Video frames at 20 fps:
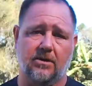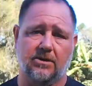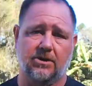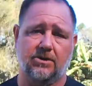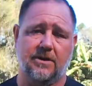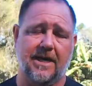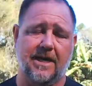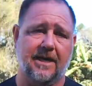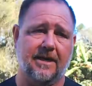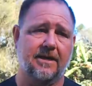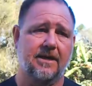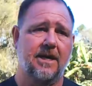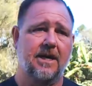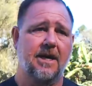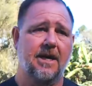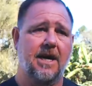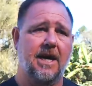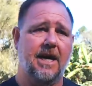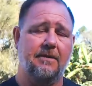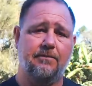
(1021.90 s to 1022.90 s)
on track
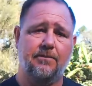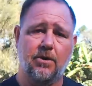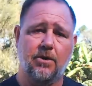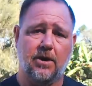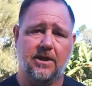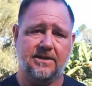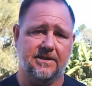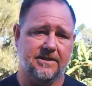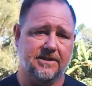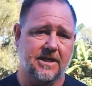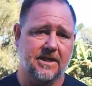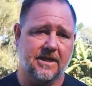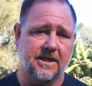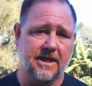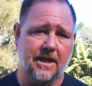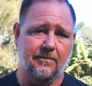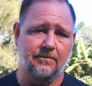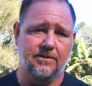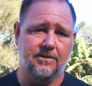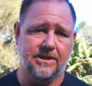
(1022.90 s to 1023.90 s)
and prices can
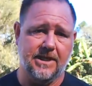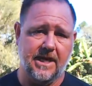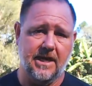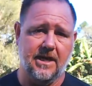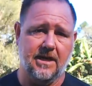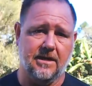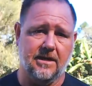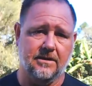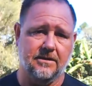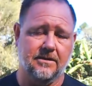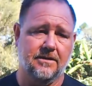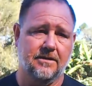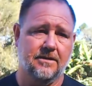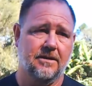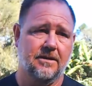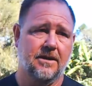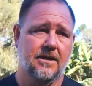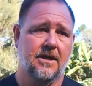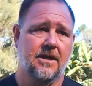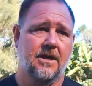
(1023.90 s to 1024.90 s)
come down,
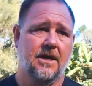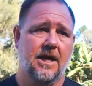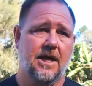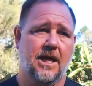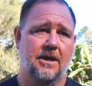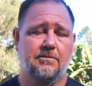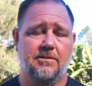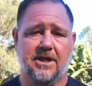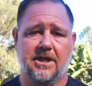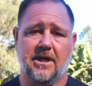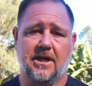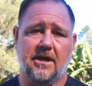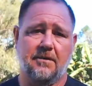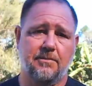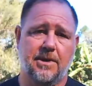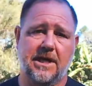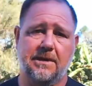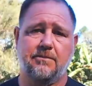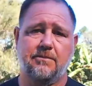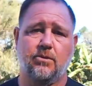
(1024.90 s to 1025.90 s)
and you know,
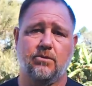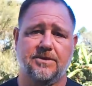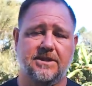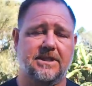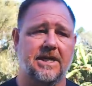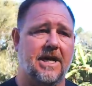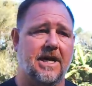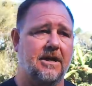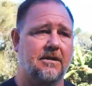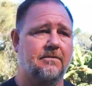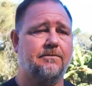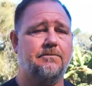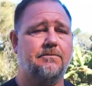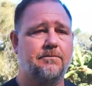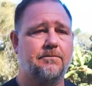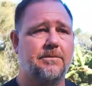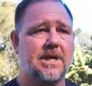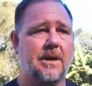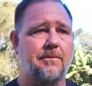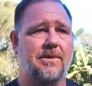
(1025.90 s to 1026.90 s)
people start
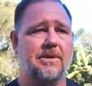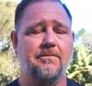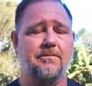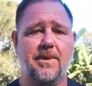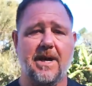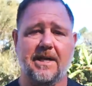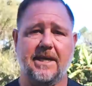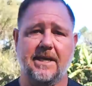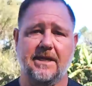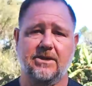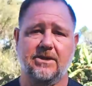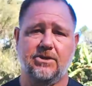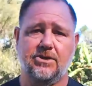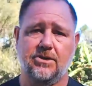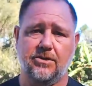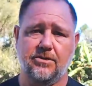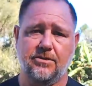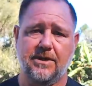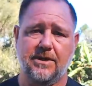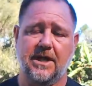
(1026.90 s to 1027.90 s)
coming back
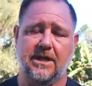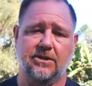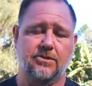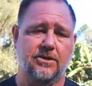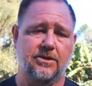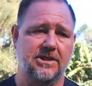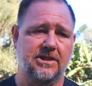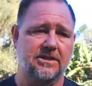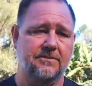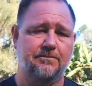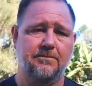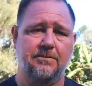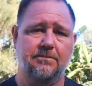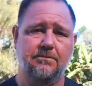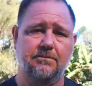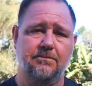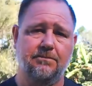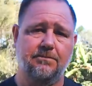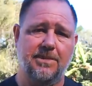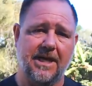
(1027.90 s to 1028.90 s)
into countries,
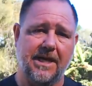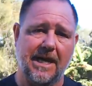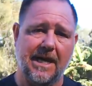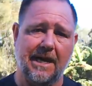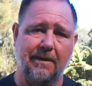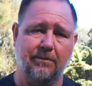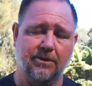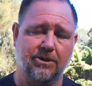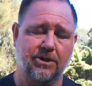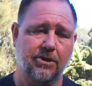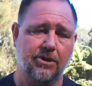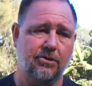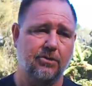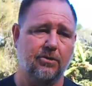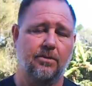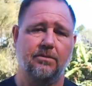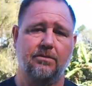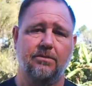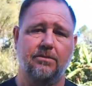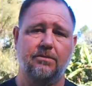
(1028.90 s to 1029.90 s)
being able
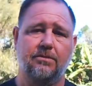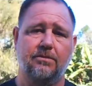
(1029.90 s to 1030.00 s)
to